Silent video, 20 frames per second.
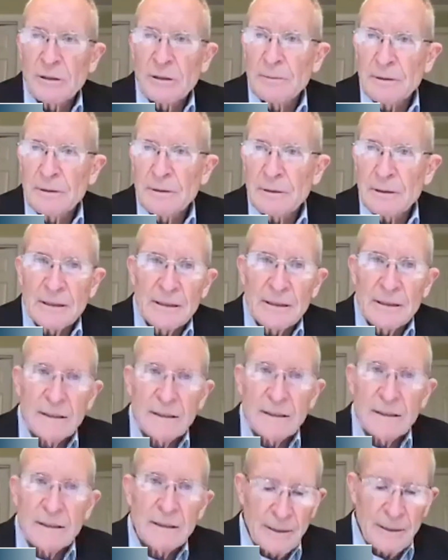uh,
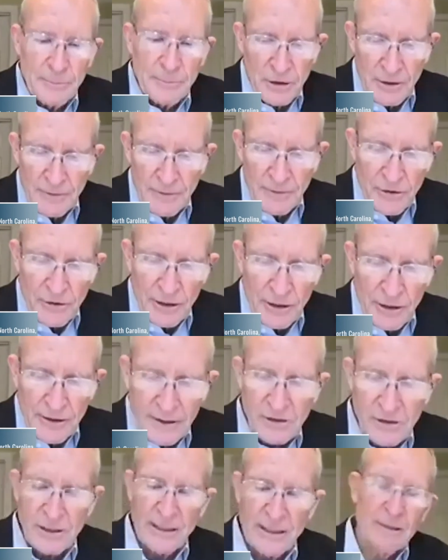observers thought that
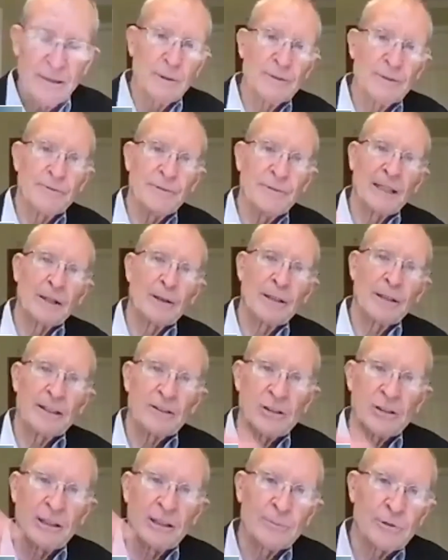China would follow that
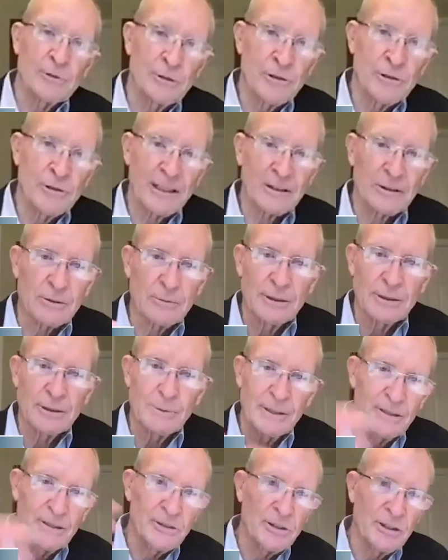same trajectory we
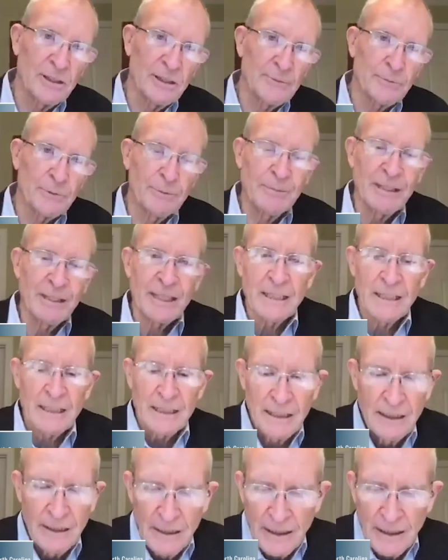had seen for many